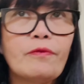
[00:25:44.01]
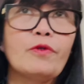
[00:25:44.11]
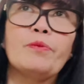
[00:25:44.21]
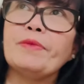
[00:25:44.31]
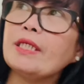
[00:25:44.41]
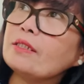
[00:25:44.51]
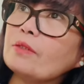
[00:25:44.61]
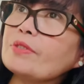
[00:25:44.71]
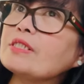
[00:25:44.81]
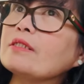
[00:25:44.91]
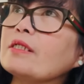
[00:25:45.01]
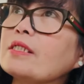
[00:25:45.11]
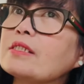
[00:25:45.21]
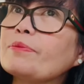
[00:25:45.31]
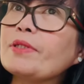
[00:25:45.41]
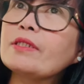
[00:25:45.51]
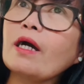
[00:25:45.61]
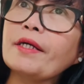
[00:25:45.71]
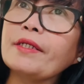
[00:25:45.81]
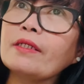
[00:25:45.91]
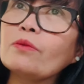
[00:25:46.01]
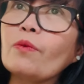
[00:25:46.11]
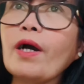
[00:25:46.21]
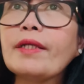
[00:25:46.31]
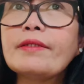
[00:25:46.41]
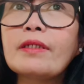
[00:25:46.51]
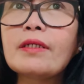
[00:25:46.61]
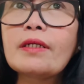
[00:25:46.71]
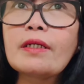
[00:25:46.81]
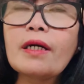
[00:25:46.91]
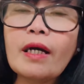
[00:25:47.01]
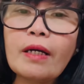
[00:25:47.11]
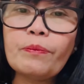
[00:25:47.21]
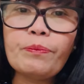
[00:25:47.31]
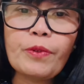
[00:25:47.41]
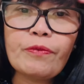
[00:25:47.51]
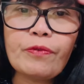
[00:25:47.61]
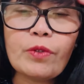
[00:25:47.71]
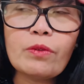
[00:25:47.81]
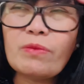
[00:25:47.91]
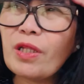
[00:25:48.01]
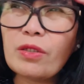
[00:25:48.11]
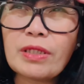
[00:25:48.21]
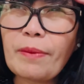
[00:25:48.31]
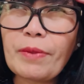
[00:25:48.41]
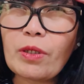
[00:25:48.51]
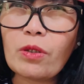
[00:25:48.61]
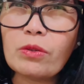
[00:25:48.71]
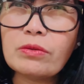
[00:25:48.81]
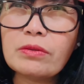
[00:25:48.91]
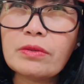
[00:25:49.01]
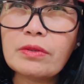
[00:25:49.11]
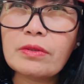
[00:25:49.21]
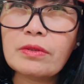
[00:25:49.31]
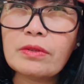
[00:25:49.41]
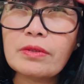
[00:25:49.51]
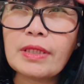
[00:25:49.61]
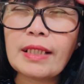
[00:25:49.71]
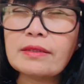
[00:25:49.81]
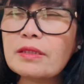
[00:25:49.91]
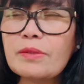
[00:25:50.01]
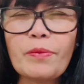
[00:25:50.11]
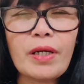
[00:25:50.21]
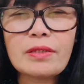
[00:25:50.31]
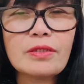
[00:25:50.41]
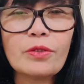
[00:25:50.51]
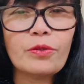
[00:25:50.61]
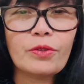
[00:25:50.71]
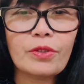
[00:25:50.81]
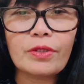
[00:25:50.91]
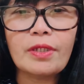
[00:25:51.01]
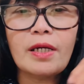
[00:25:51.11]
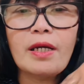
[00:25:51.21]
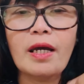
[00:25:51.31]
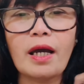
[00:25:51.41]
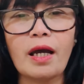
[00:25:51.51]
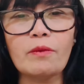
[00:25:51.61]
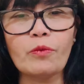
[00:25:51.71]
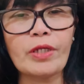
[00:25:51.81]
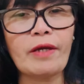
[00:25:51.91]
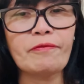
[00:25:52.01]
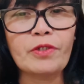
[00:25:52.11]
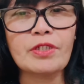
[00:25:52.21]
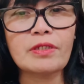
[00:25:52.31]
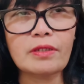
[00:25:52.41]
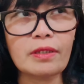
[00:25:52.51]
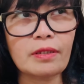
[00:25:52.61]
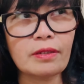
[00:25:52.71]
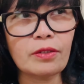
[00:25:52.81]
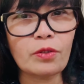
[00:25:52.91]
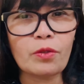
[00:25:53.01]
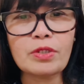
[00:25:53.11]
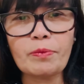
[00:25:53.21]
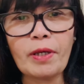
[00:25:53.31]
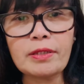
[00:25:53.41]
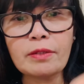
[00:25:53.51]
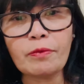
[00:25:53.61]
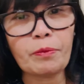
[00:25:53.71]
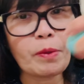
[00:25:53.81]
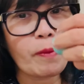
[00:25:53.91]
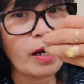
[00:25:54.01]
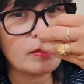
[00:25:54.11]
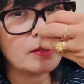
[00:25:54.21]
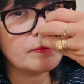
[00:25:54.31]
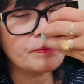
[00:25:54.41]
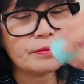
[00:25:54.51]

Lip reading: For me, there was an Elizabeth Arden one perfume long time ago that smelled so good when I first smelled it from the bottle.